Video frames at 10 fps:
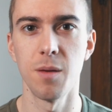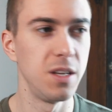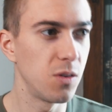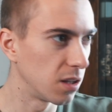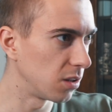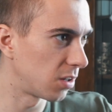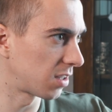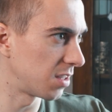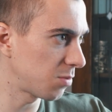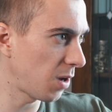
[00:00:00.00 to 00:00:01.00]
I mean, you can
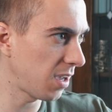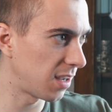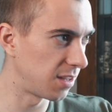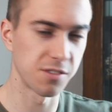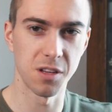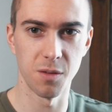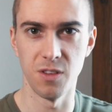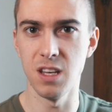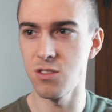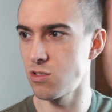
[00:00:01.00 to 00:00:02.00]
look this way and there's a
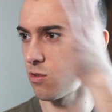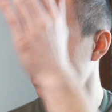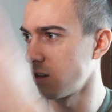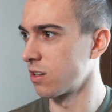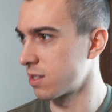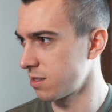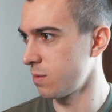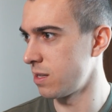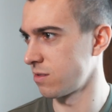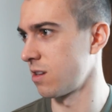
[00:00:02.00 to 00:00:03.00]
convenience store, you can look this
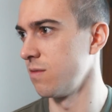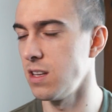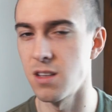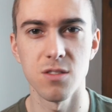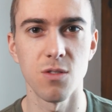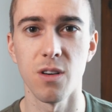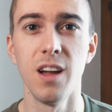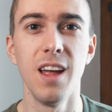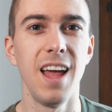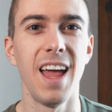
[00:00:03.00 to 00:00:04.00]
way, there's a convenience store.
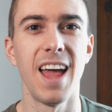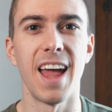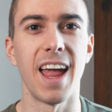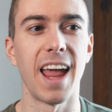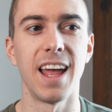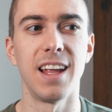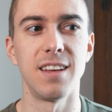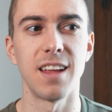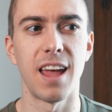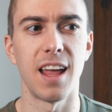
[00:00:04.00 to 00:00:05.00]

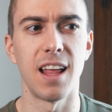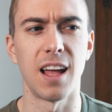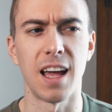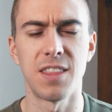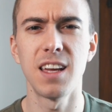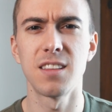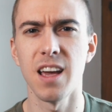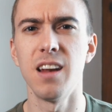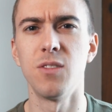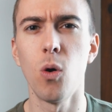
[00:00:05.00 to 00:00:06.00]
And I think it's
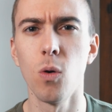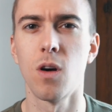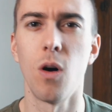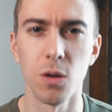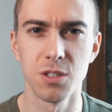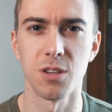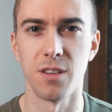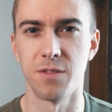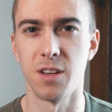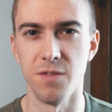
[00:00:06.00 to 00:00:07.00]
kind of a whole culture
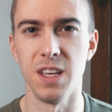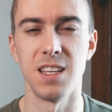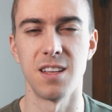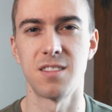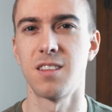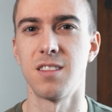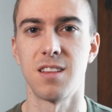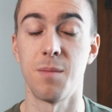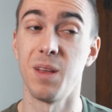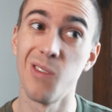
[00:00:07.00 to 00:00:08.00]
of convenience
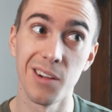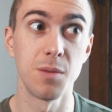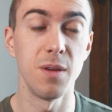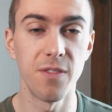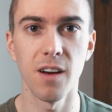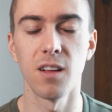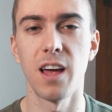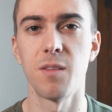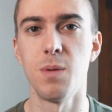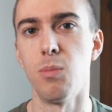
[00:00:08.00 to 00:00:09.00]
because, I mean, well, to be fair, a
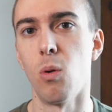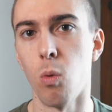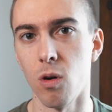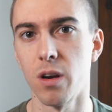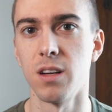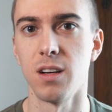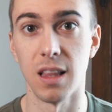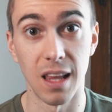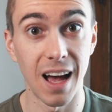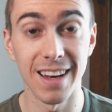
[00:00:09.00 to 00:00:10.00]
lot of people work
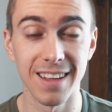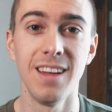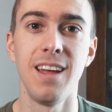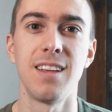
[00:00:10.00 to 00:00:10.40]
a lot.